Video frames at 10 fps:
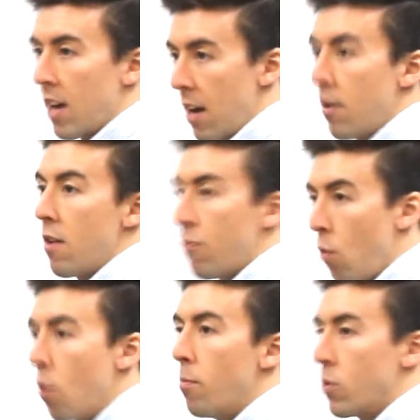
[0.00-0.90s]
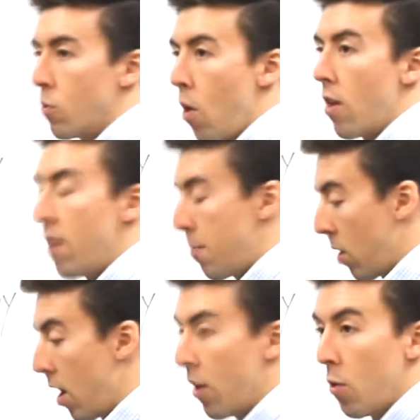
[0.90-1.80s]
And it forms water
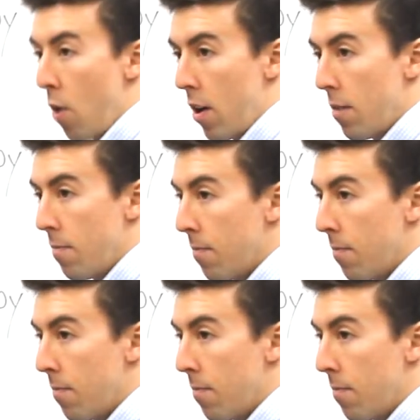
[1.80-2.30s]
vapor underwater.